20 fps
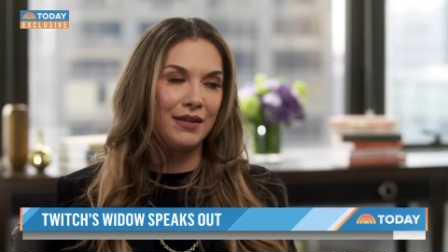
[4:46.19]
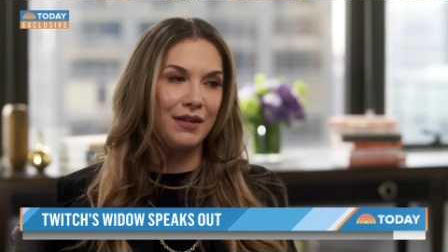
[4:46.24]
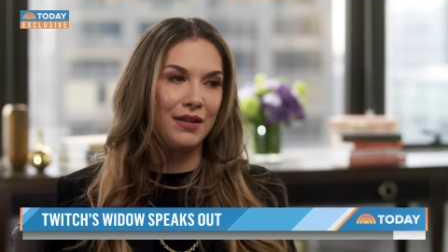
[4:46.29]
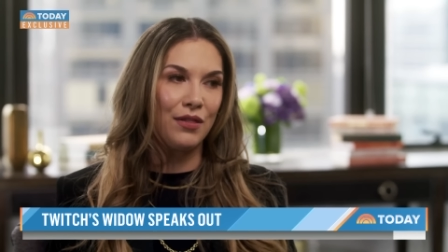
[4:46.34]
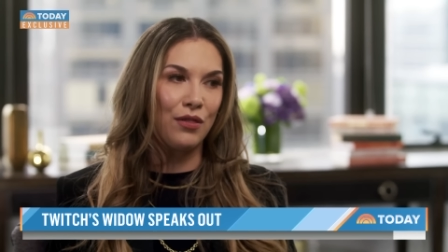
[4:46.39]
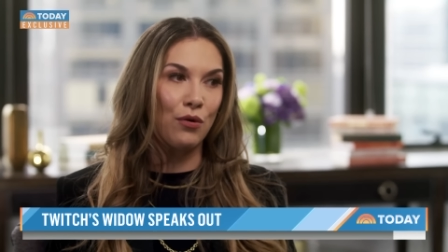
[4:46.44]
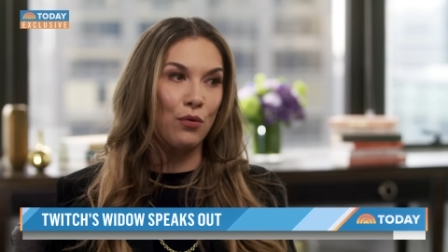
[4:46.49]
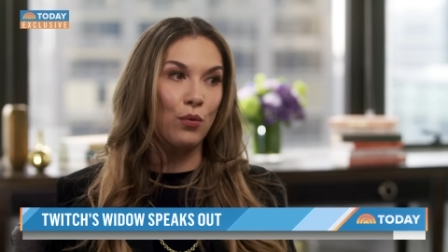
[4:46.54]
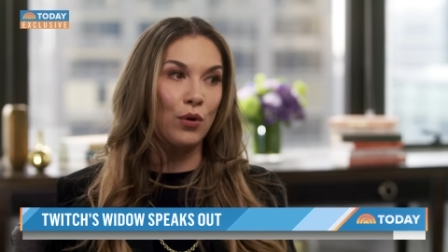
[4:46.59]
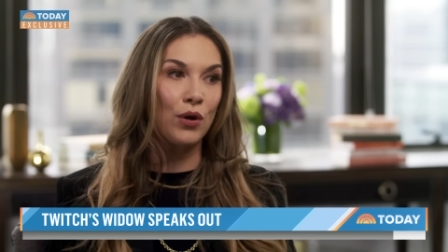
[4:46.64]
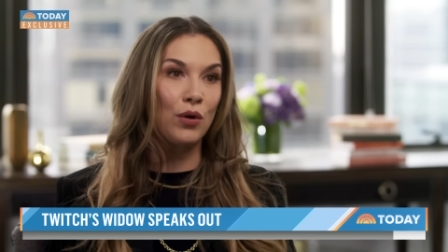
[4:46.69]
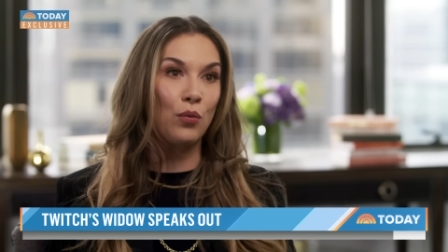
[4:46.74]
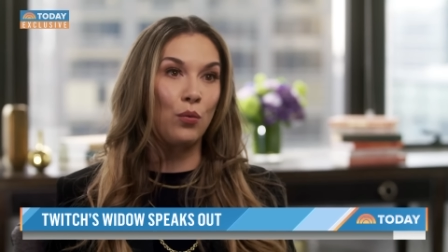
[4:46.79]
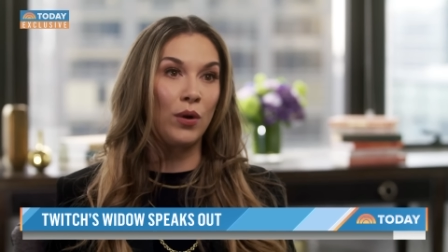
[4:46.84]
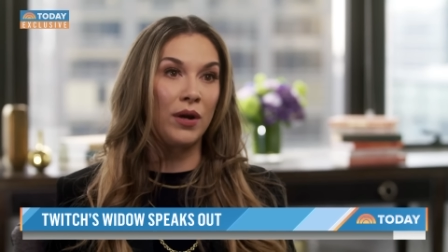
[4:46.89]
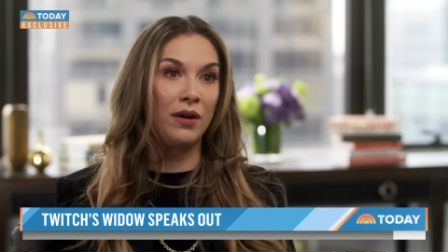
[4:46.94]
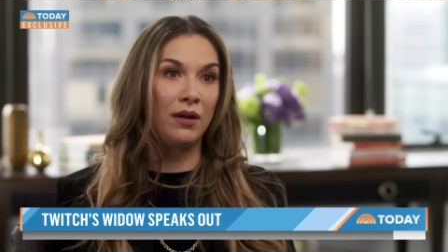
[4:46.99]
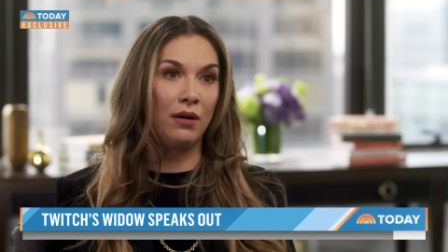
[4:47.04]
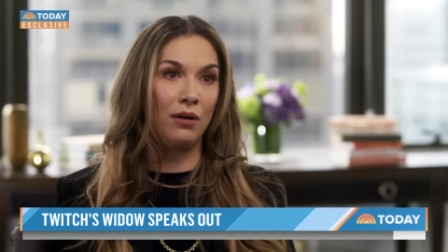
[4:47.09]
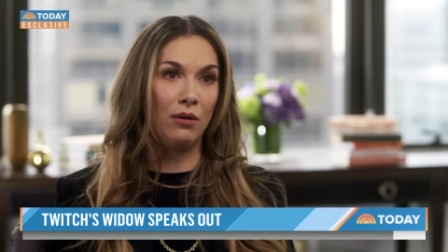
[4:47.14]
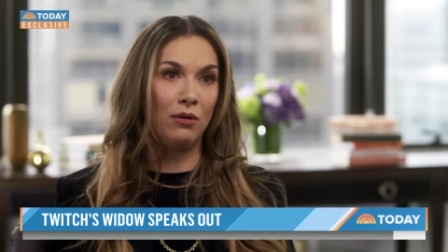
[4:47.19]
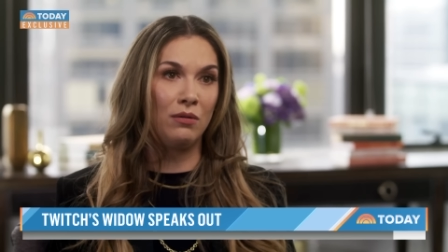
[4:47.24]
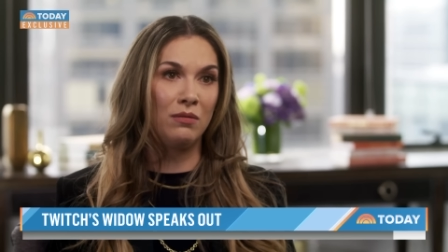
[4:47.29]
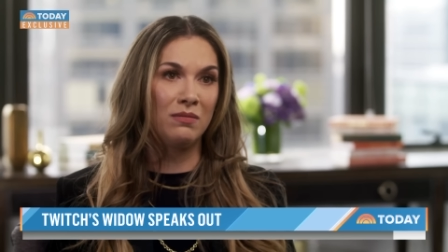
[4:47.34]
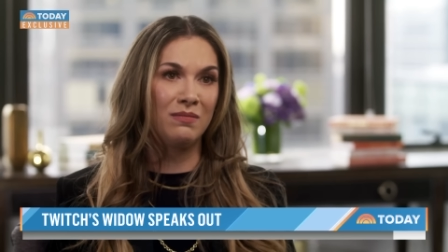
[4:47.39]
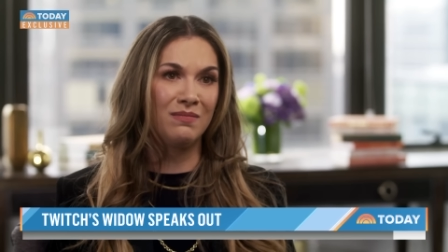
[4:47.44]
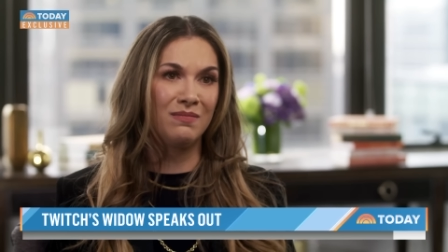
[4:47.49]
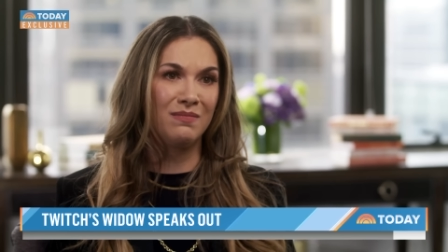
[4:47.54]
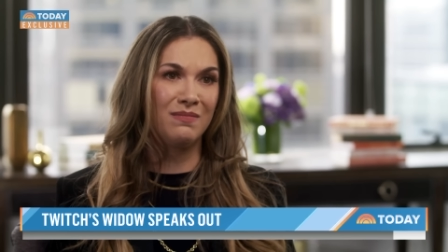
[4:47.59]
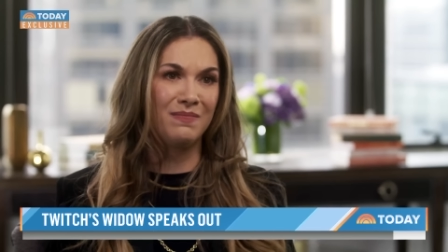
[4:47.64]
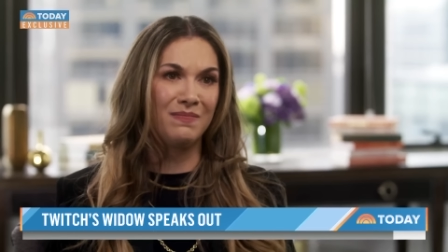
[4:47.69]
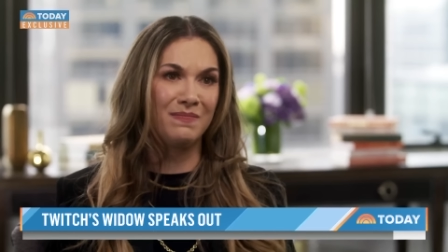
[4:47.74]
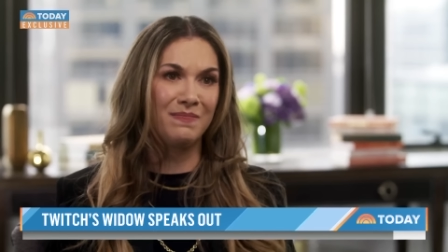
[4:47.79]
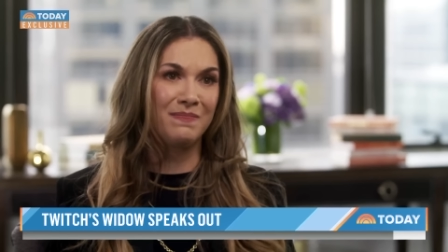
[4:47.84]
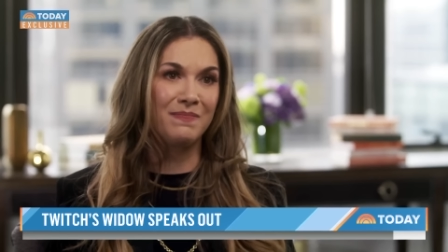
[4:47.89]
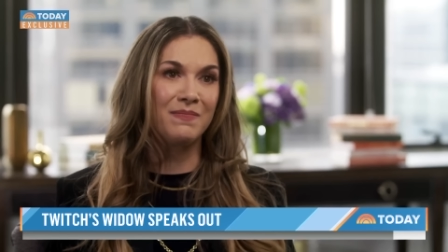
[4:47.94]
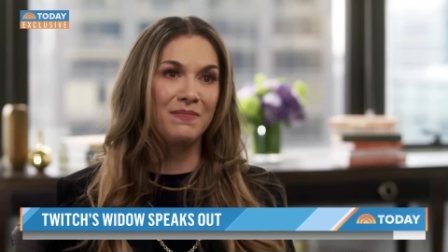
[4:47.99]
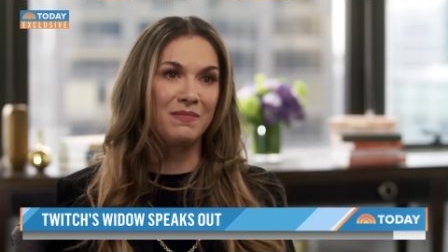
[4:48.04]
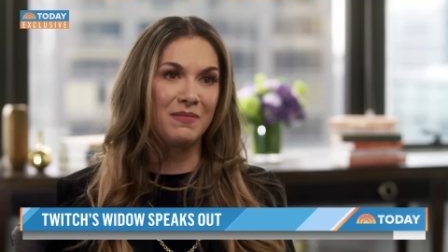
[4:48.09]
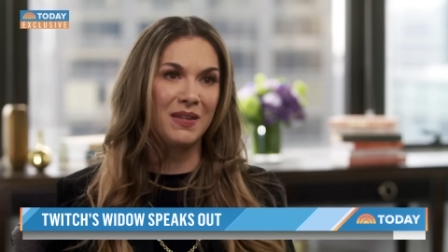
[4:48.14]
The word widow
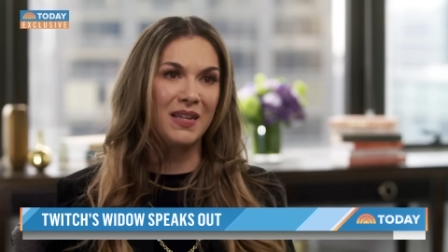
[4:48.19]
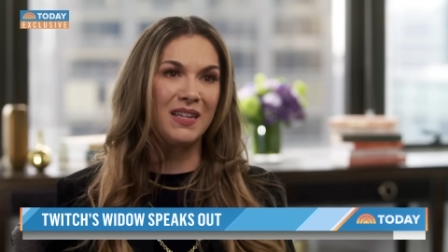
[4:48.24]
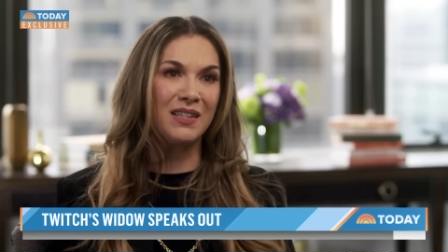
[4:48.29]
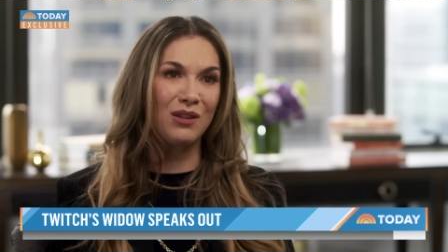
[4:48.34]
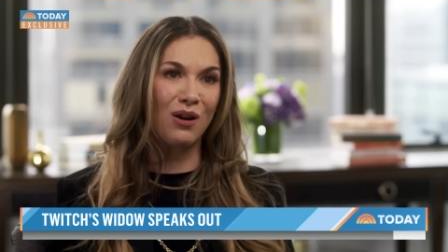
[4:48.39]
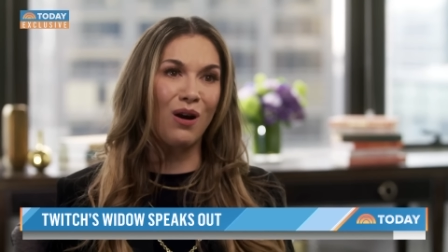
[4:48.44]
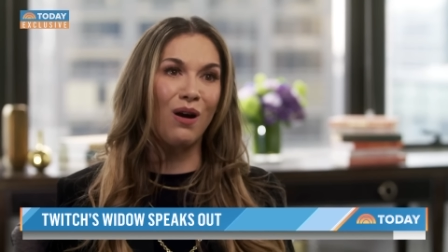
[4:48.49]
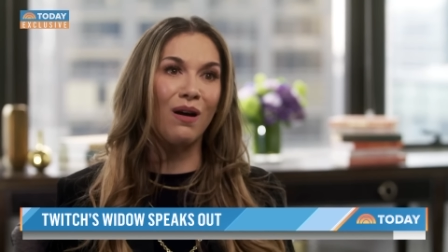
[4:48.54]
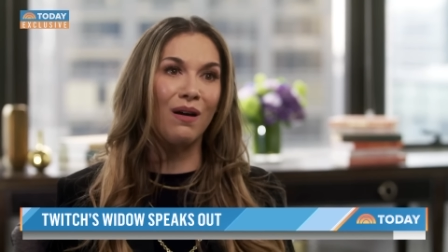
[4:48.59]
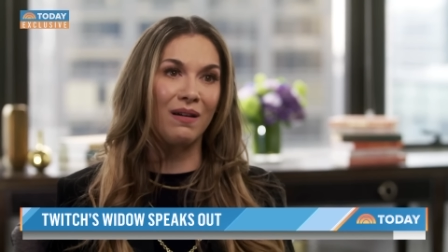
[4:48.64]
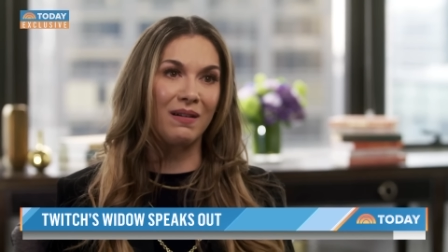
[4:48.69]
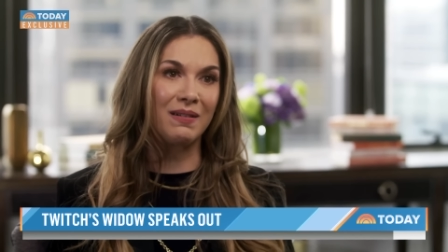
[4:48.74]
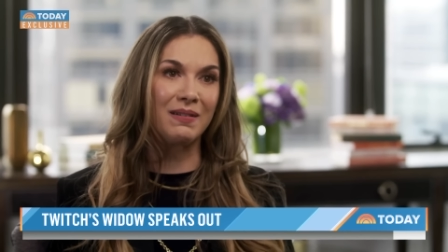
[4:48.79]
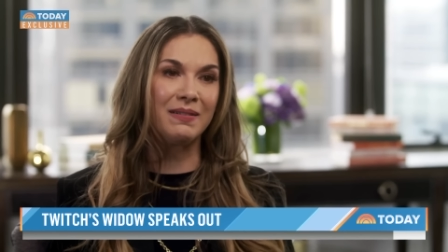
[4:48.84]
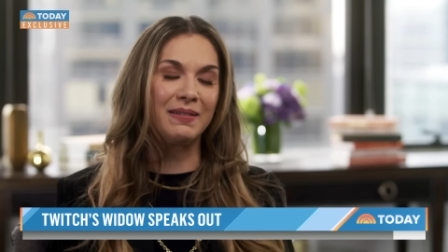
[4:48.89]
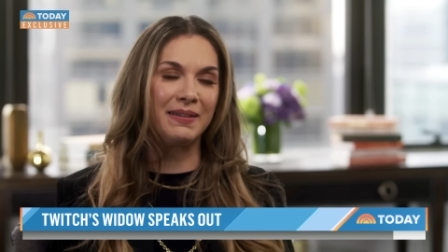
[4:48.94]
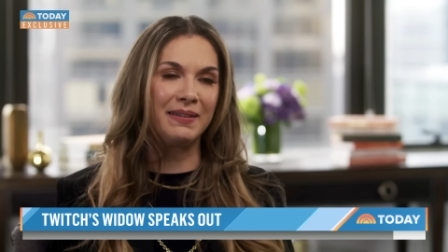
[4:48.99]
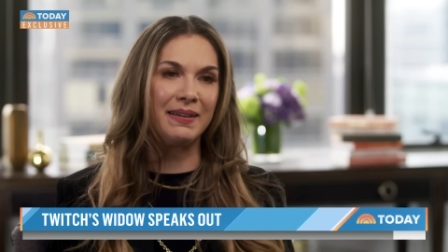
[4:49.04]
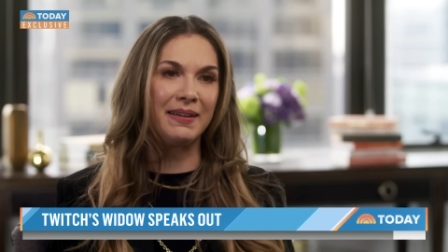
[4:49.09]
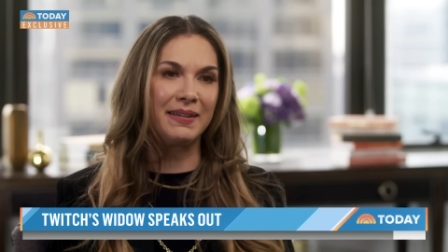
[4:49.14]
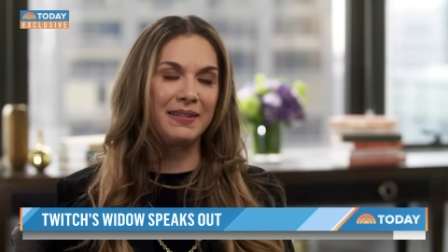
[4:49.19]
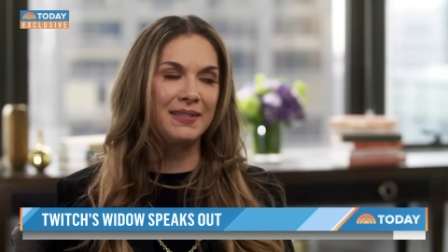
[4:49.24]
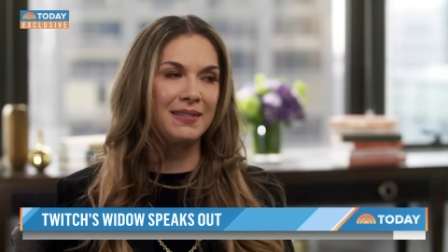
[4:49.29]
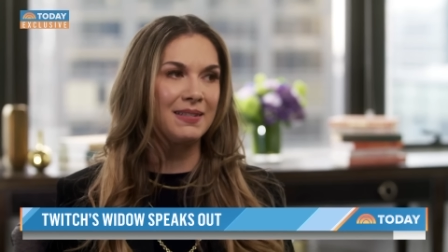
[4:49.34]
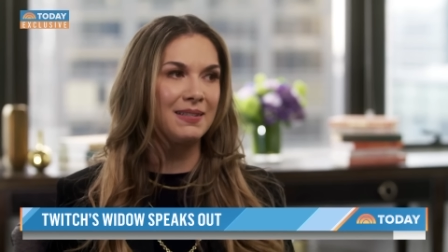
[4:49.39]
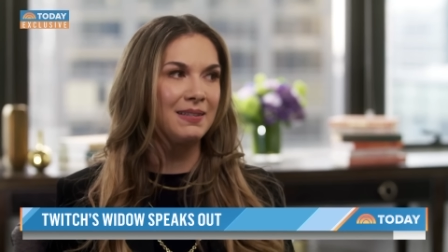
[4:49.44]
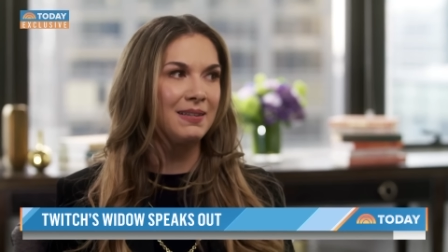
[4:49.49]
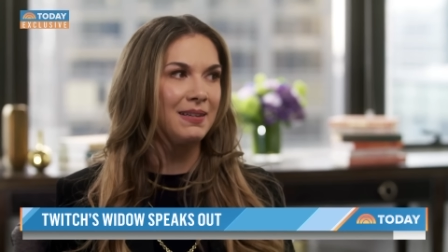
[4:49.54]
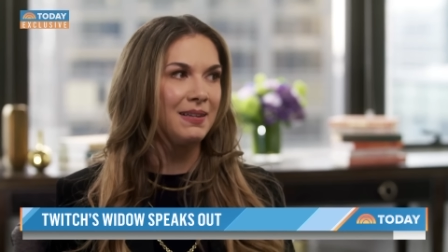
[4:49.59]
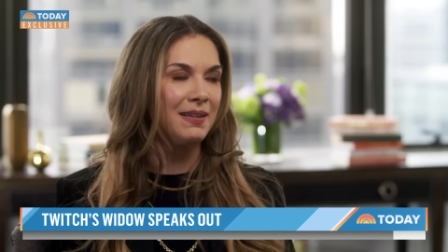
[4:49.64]
is hard, and it's...